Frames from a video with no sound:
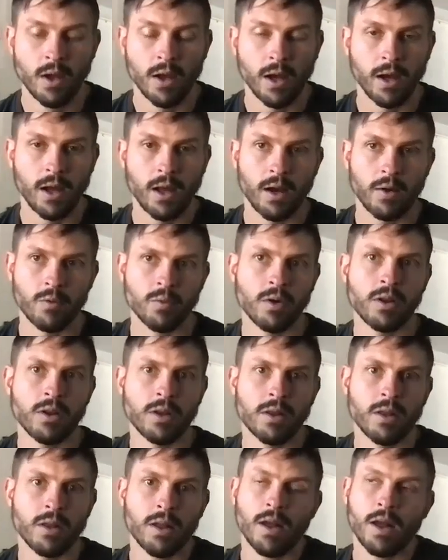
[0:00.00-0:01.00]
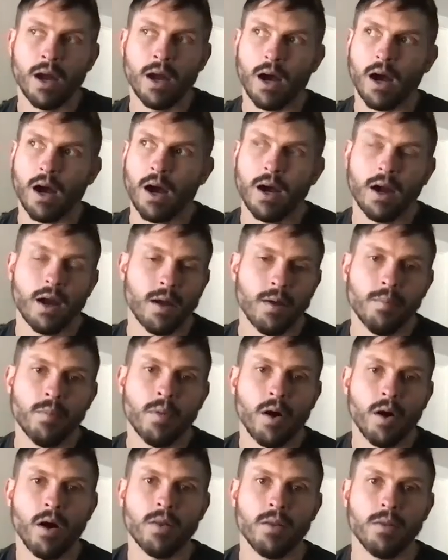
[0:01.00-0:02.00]
I really am
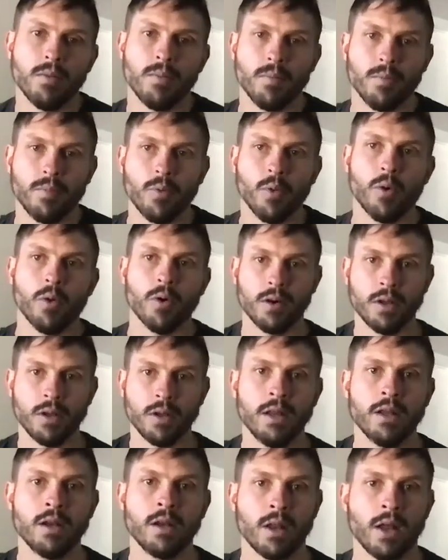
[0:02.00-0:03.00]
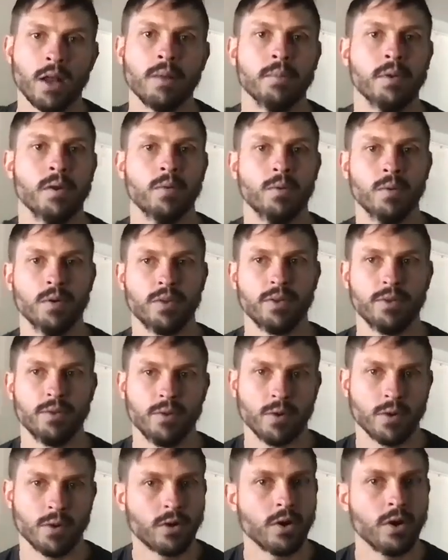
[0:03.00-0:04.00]
on board and in alignment with
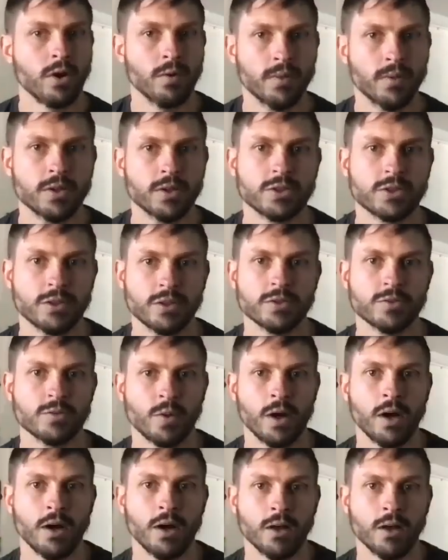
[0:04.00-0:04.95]
your current mission as well.